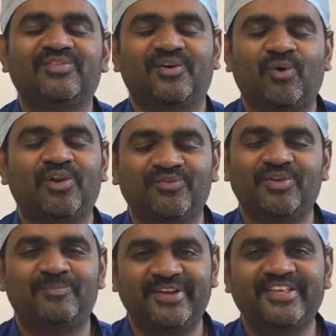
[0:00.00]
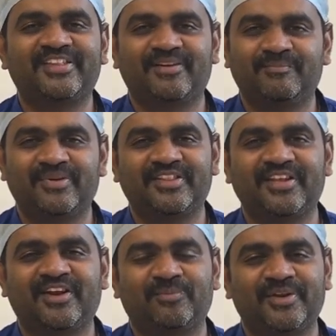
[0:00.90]
the volume we breathe
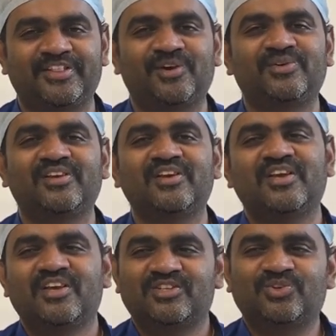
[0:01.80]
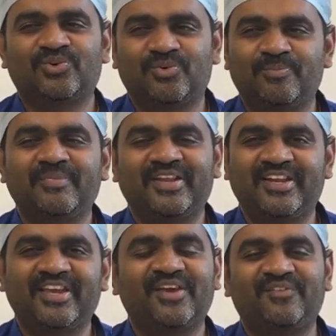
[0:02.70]
in or breathe out. So
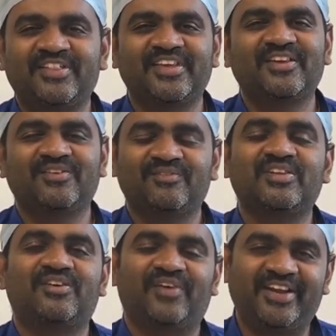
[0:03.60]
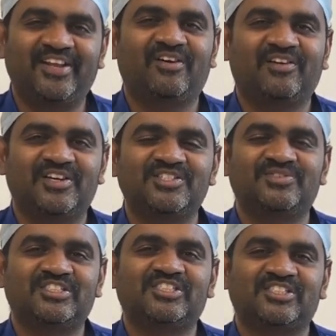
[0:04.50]
mainly everything, the vital organs which